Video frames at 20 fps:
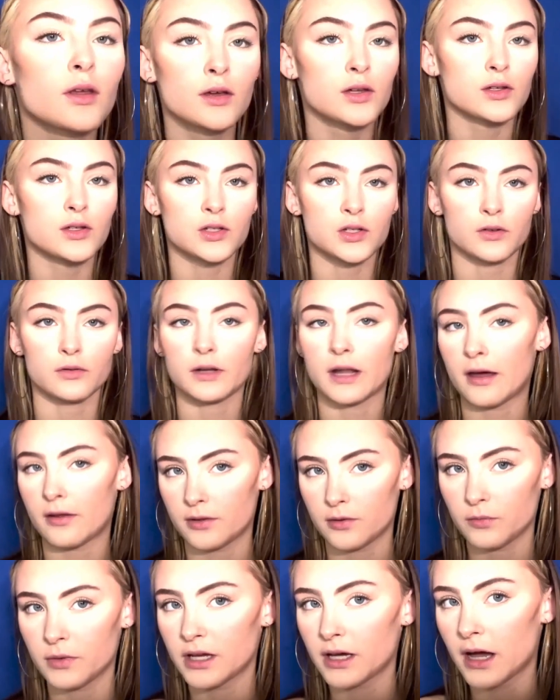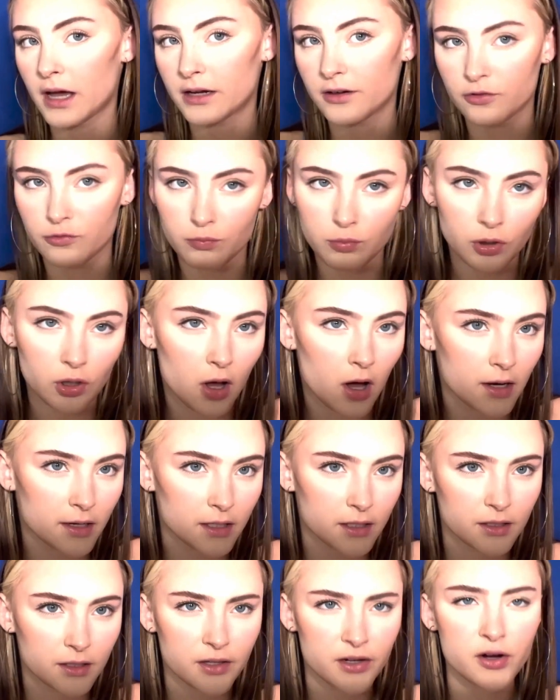So now that we kind of
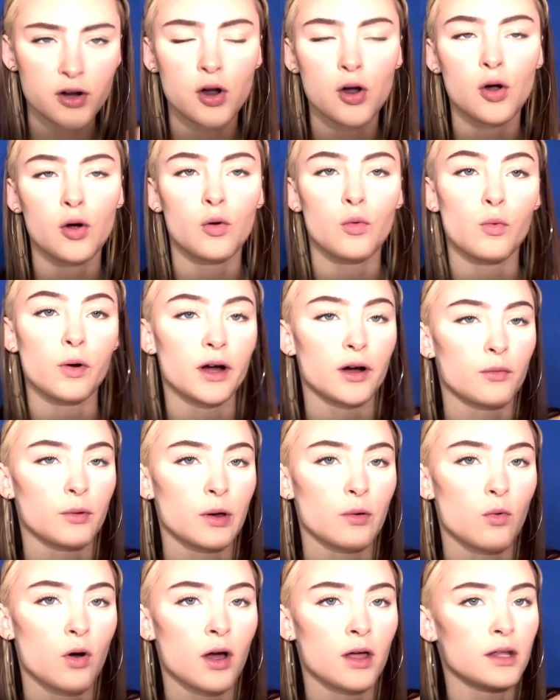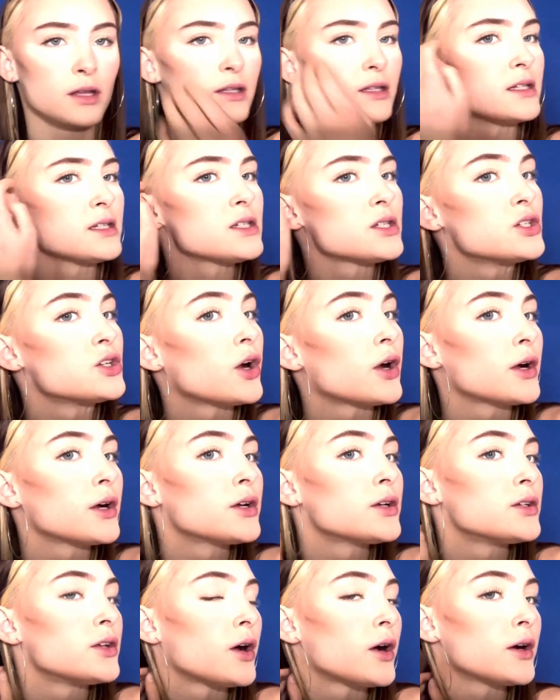plotted where we want this dark
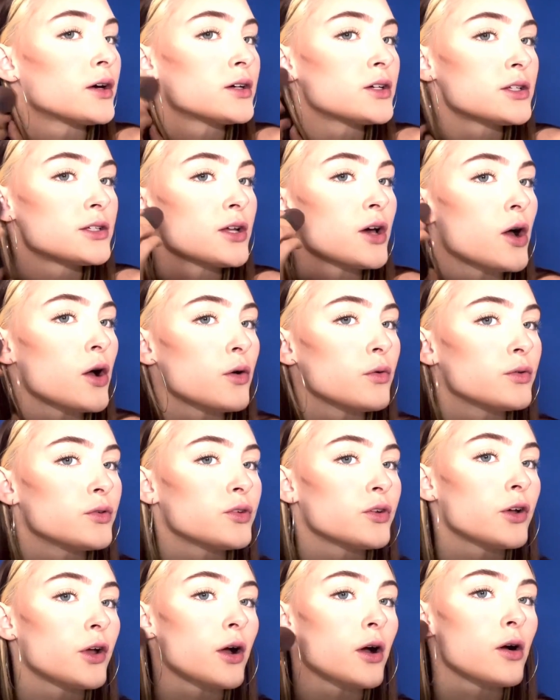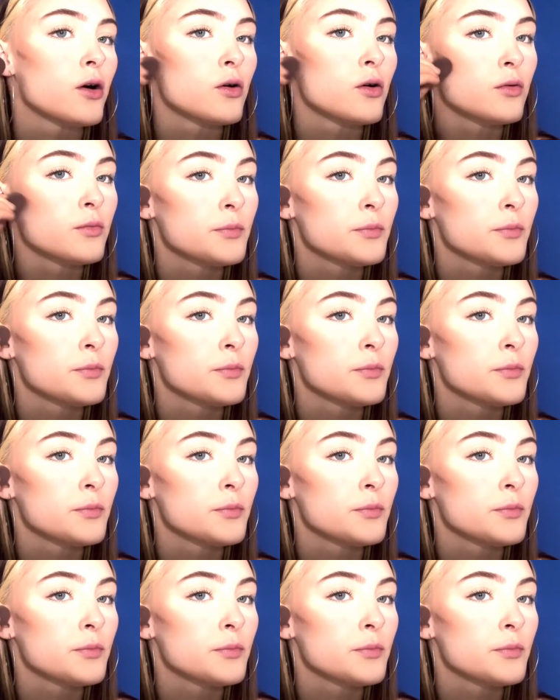tone to go,